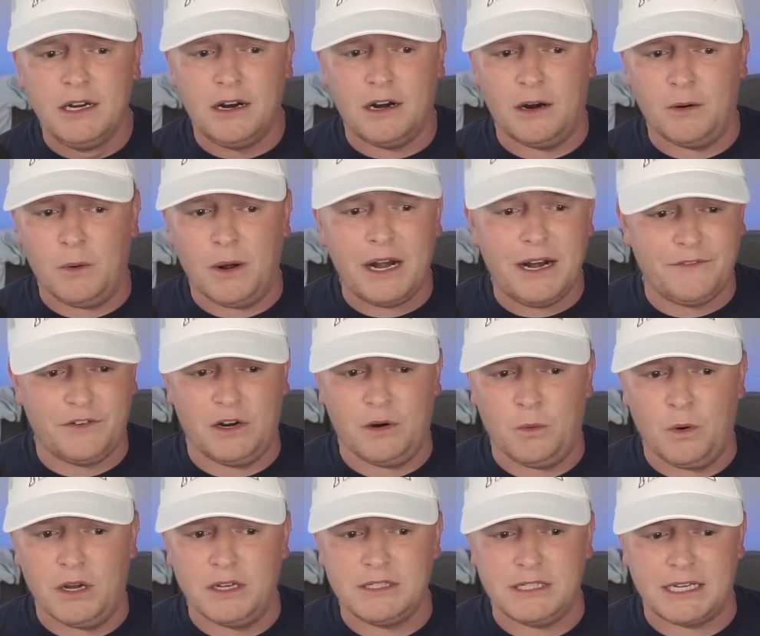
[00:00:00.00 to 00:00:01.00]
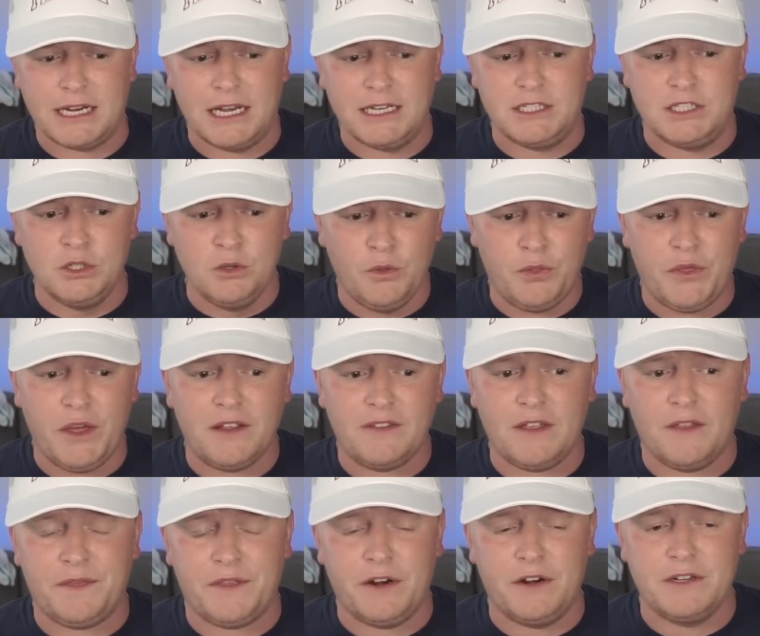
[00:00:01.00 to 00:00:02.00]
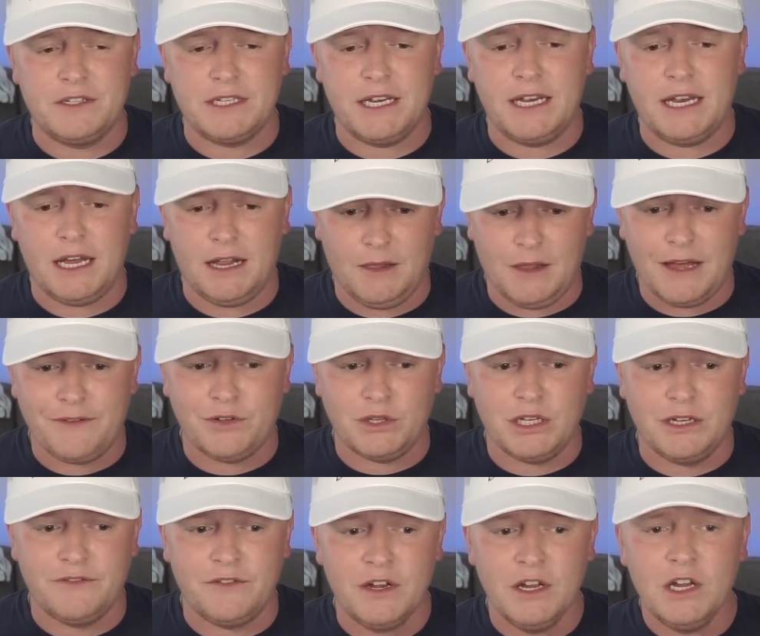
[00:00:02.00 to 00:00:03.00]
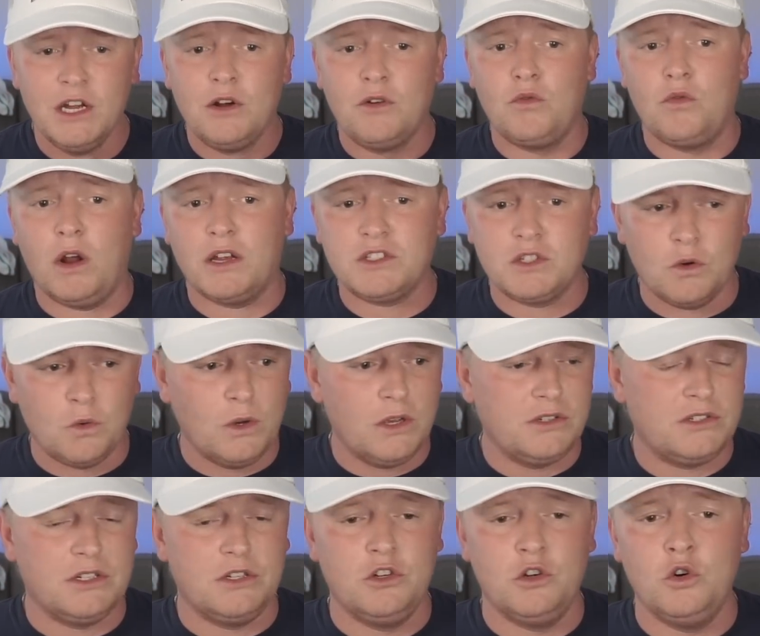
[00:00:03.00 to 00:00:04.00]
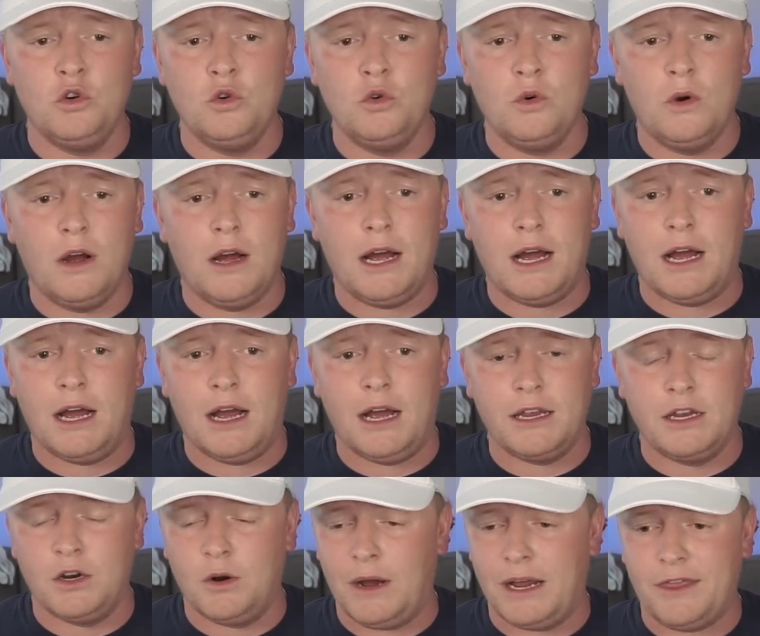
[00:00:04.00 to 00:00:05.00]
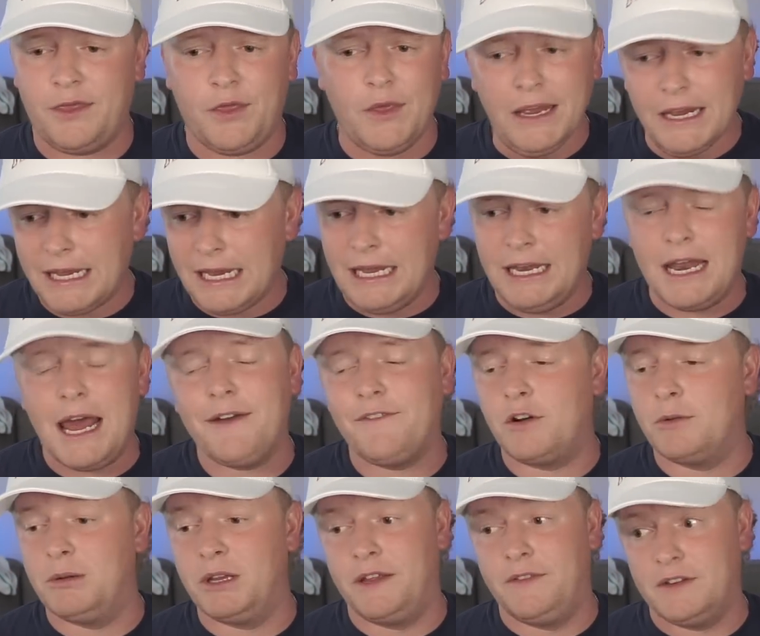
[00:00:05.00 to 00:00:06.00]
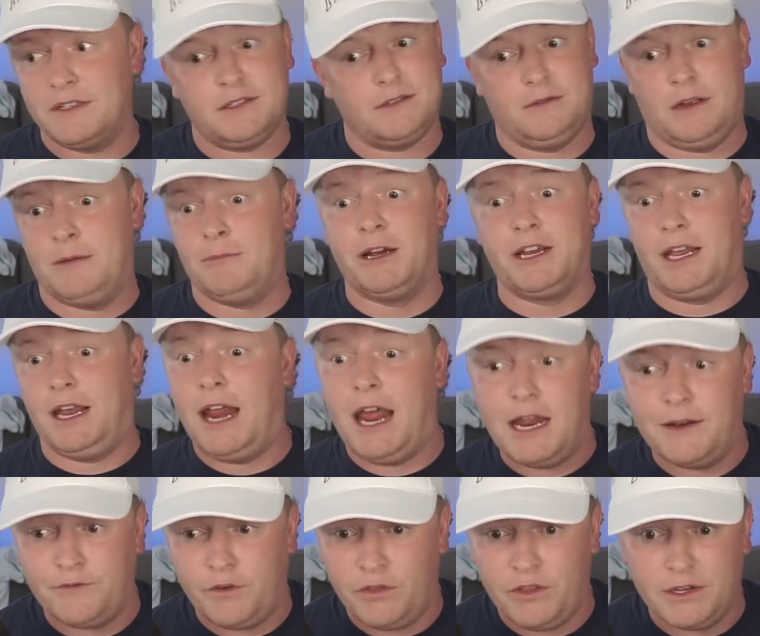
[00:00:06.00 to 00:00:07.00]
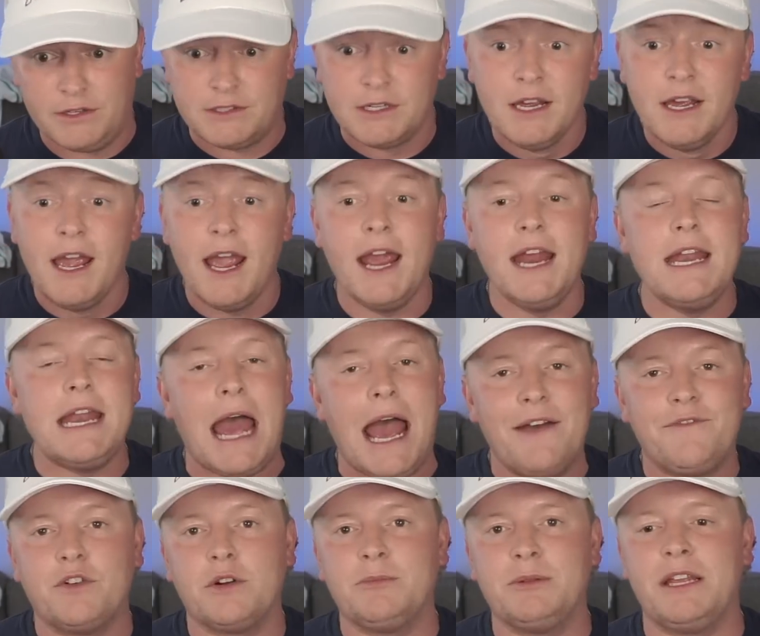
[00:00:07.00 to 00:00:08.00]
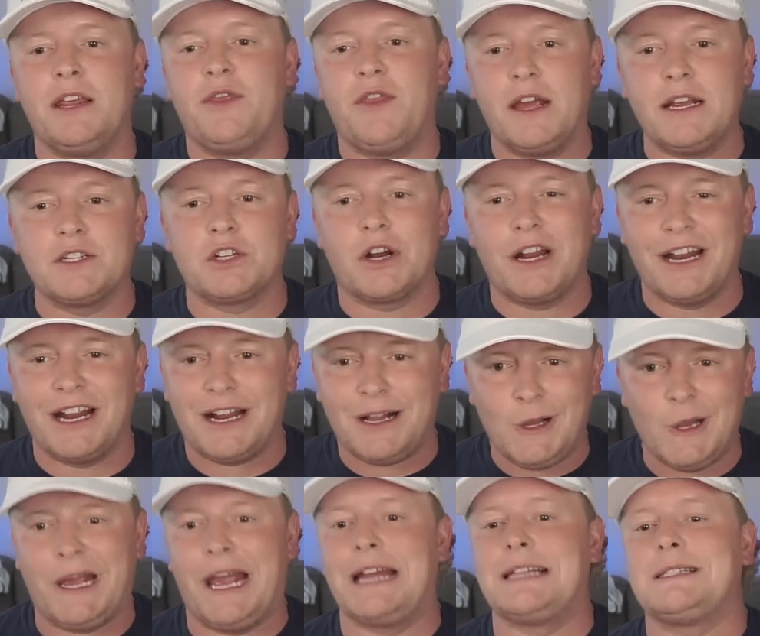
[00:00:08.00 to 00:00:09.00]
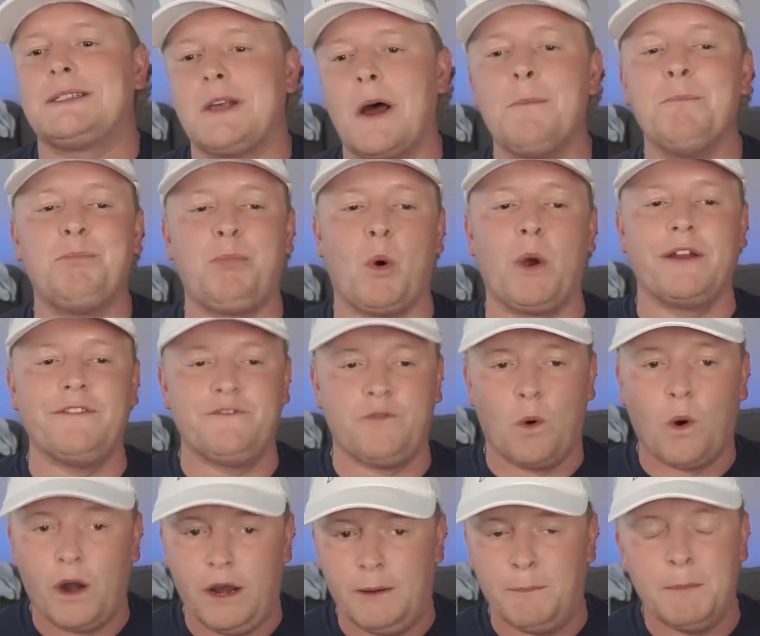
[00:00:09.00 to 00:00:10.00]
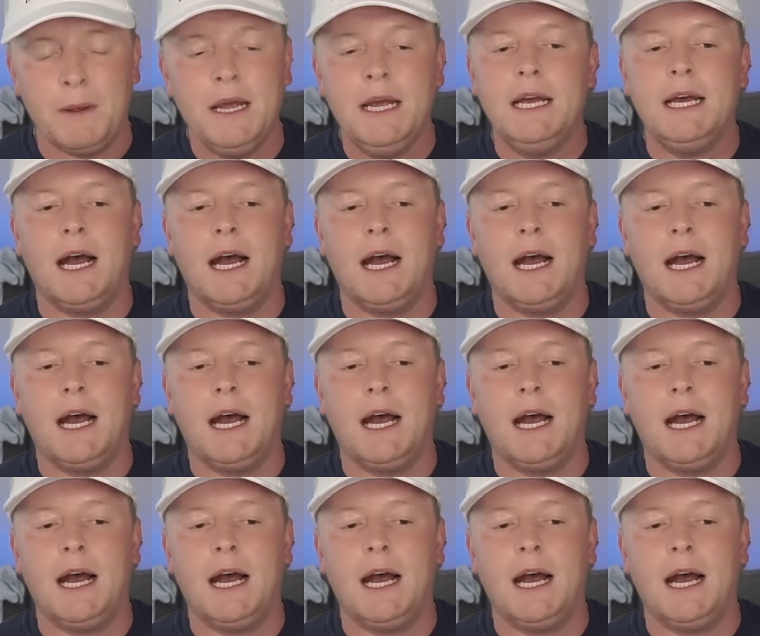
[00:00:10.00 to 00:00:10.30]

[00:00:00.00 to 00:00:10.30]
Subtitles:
Or whatever it was. Like, I do think that there's a level of Russell Wilson who, I think inevitably, and this, I might get hate for this, inevitably things are going to click at some point for him.